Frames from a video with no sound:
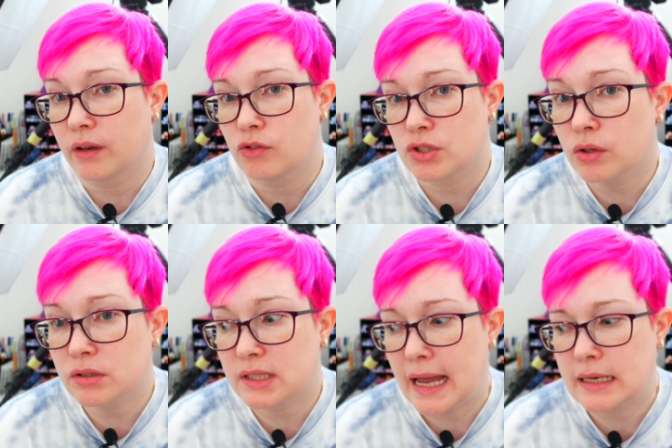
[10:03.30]
the
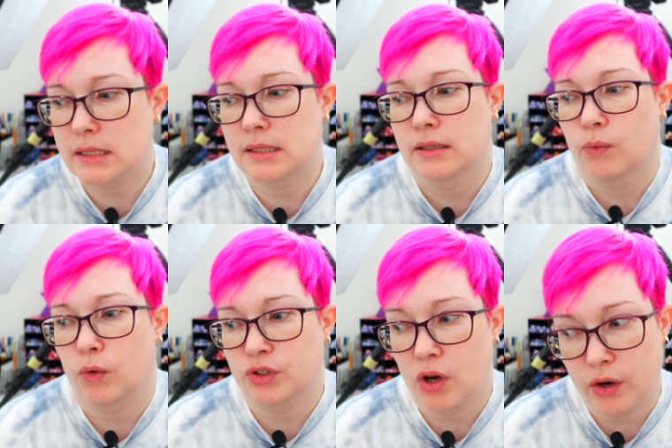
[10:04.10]
results yet?
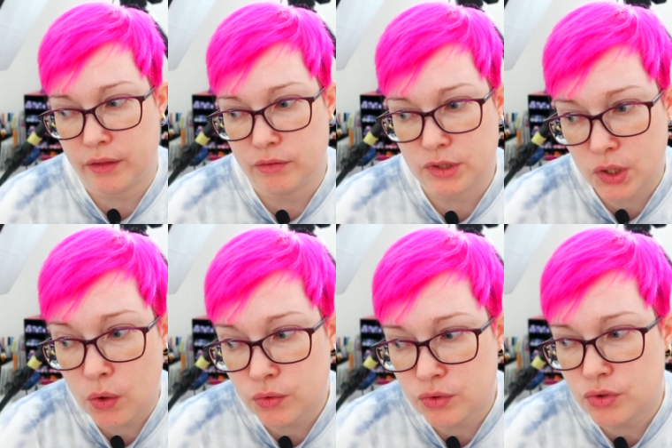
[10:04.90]
What are the
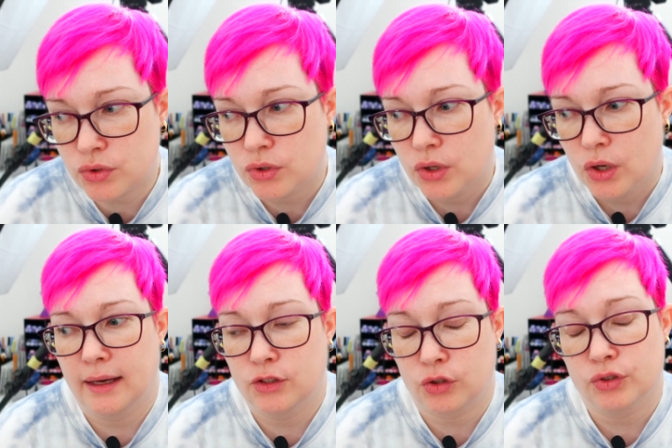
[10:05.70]
results?
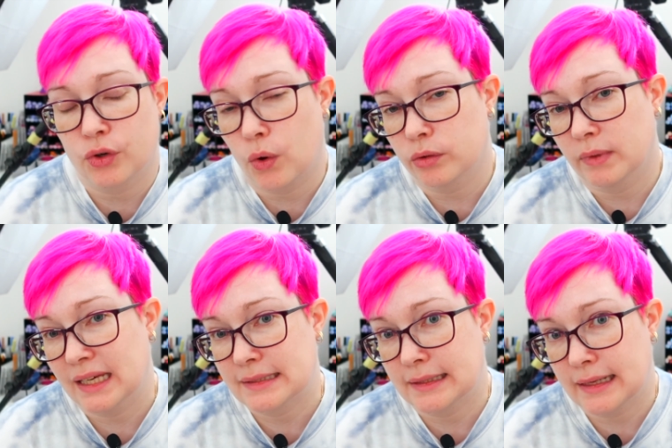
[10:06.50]
A doctor called me
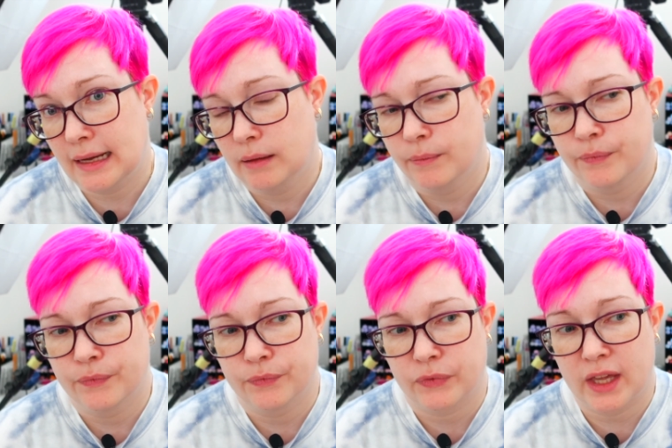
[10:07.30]
yesterday
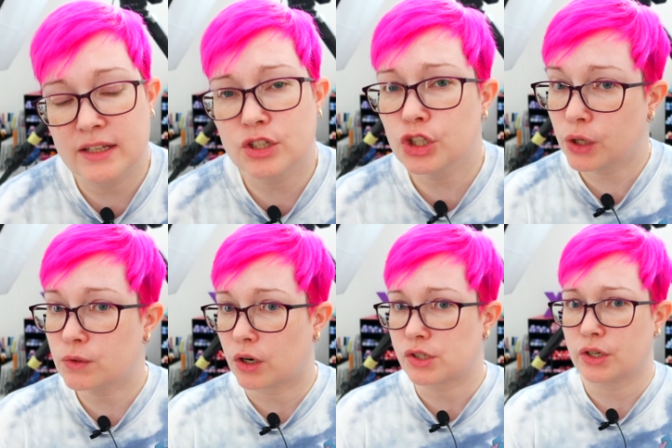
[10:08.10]
it's a new
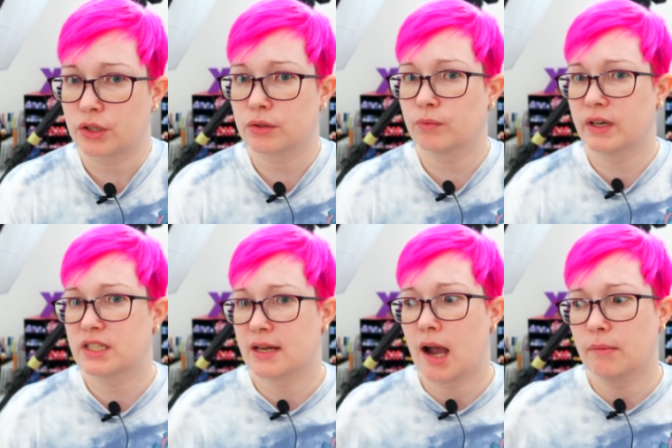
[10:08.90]
doctor,
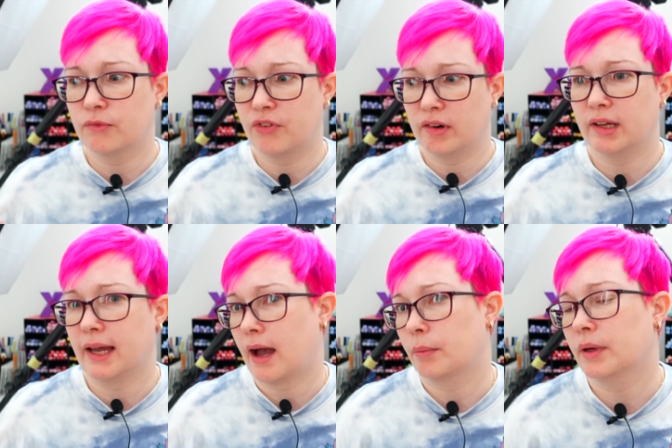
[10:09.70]
which I'm very
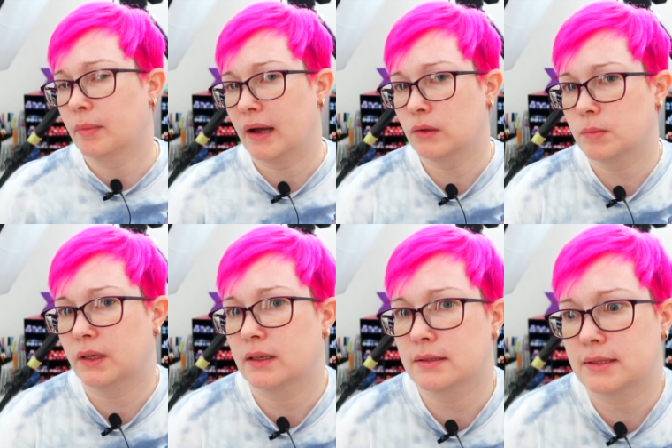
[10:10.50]
happy about
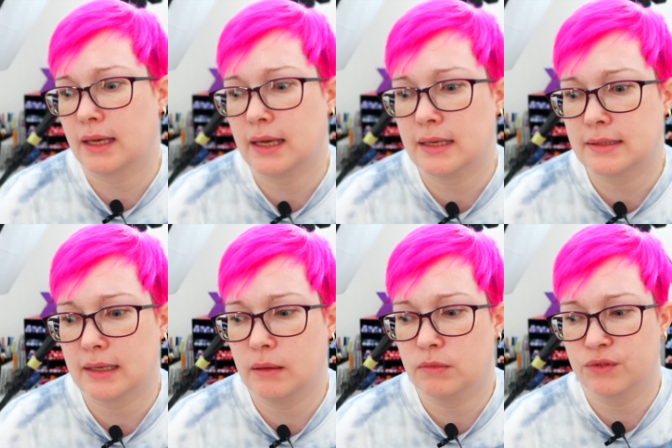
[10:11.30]
because he
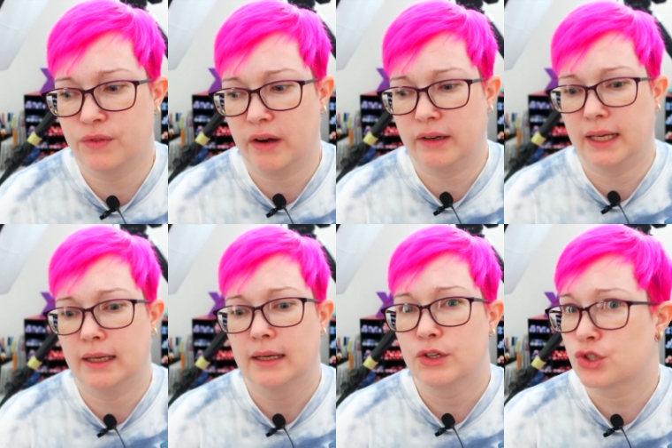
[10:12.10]
seemed
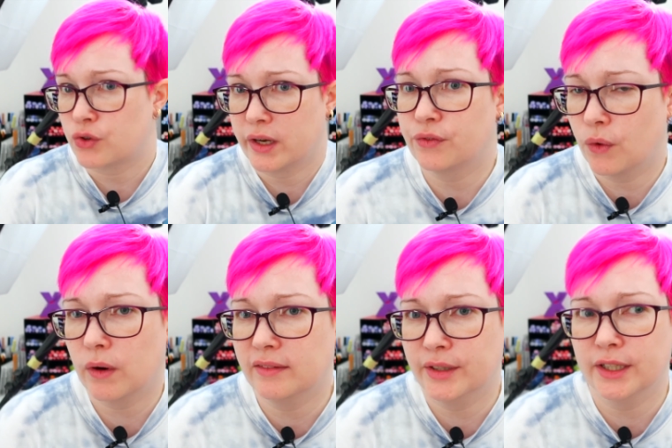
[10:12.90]
very
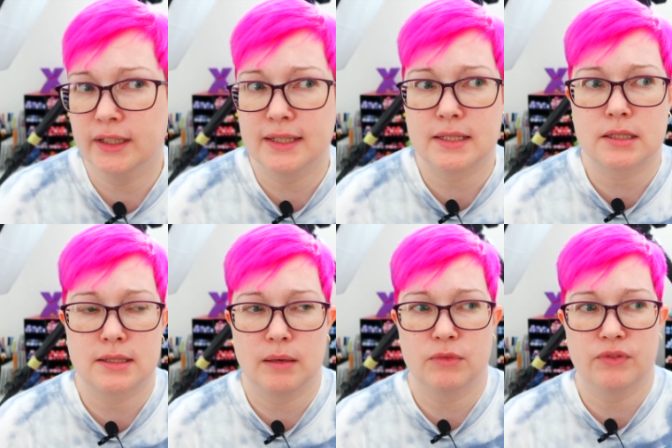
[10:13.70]
straightforward, he
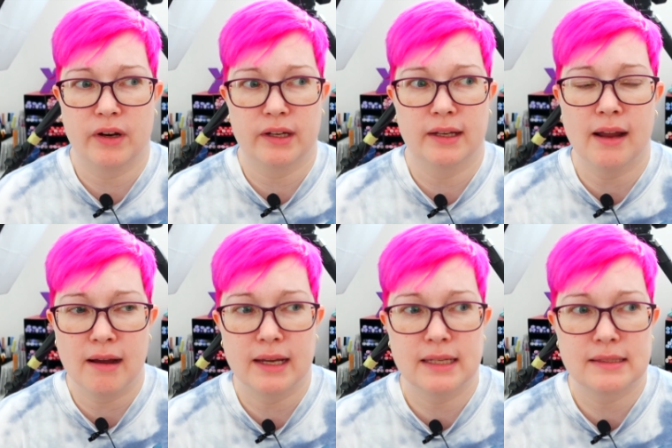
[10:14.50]
seemed very
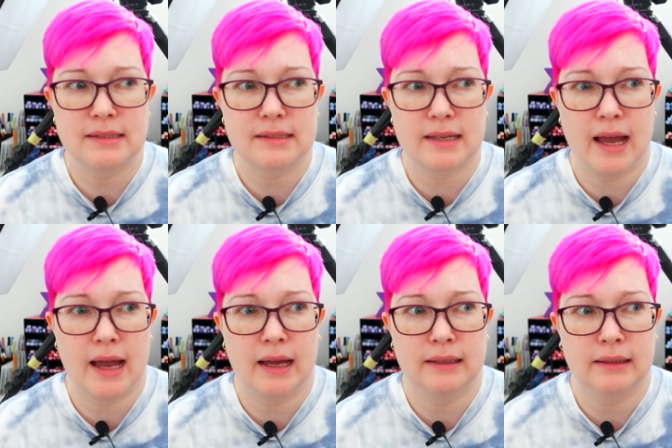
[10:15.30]
nice,
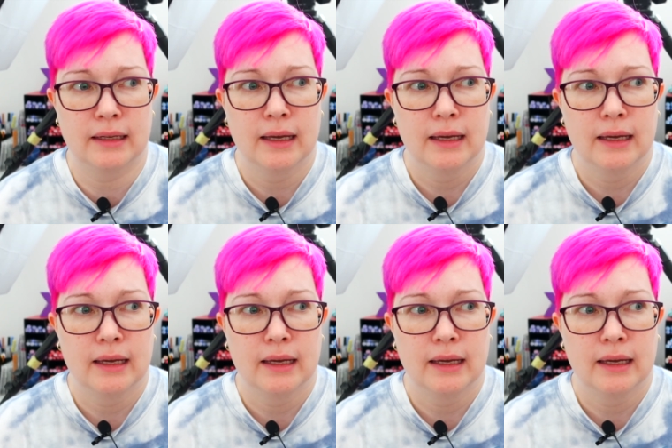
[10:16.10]
and